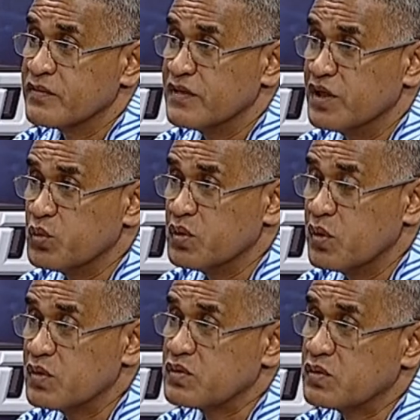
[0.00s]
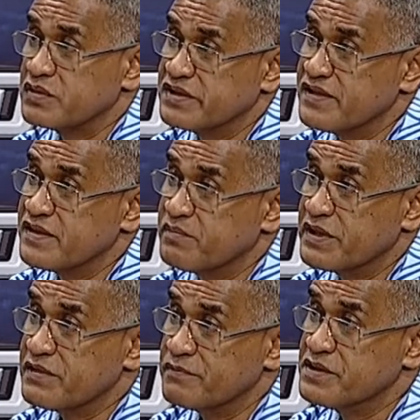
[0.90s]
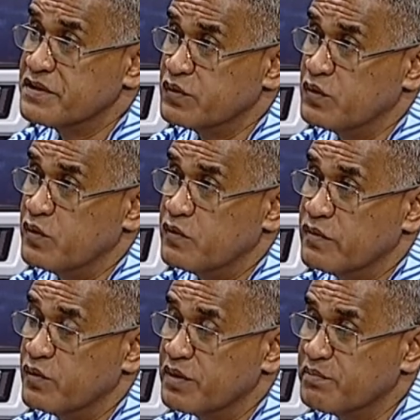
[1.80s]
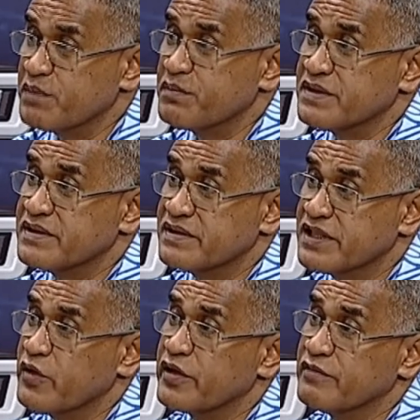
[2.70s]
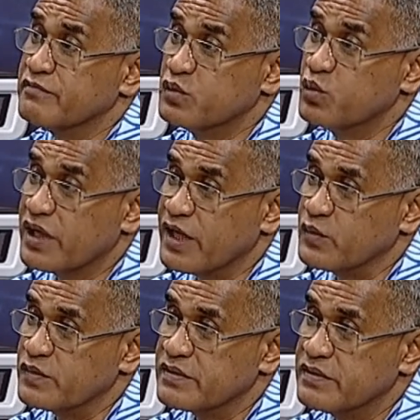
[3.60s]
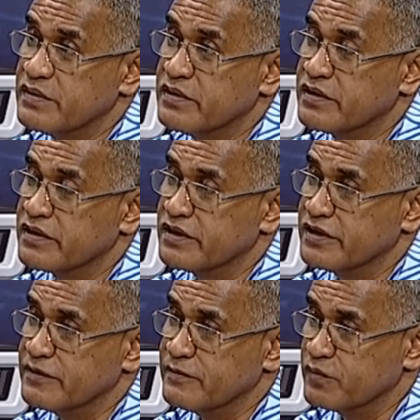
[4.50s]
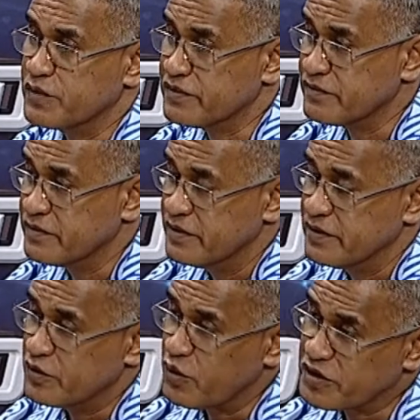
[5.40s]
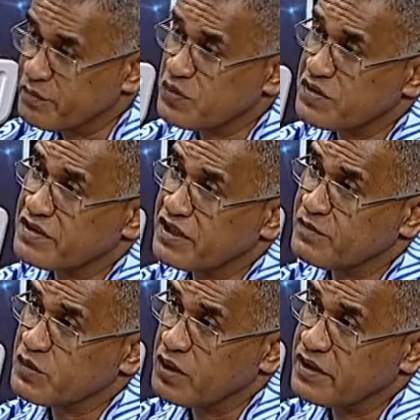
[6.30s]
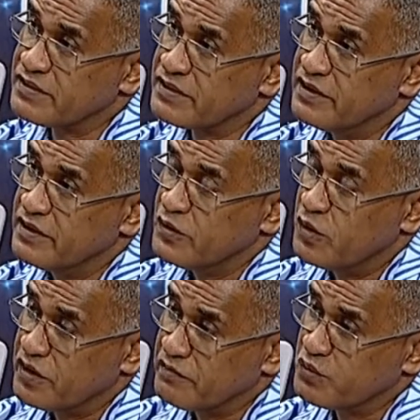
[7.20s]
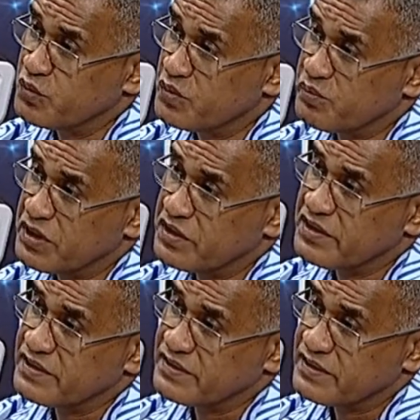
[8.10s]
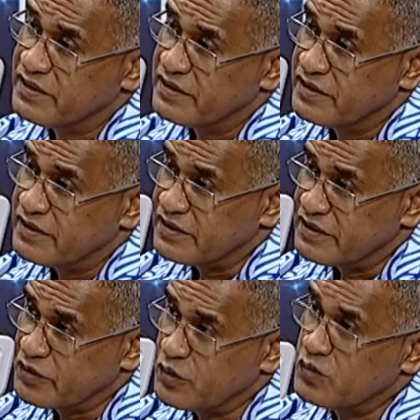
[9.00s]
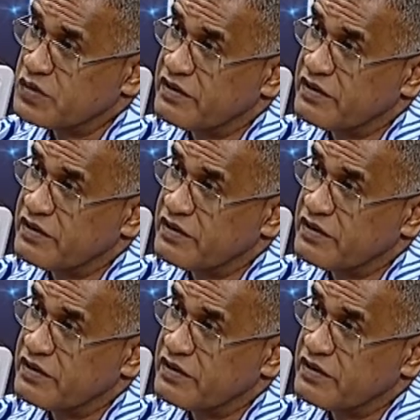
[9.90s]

And we also change the preservation rule, where members now have 2 accounts. When contributions comes to us, or even when we pay interest, it goes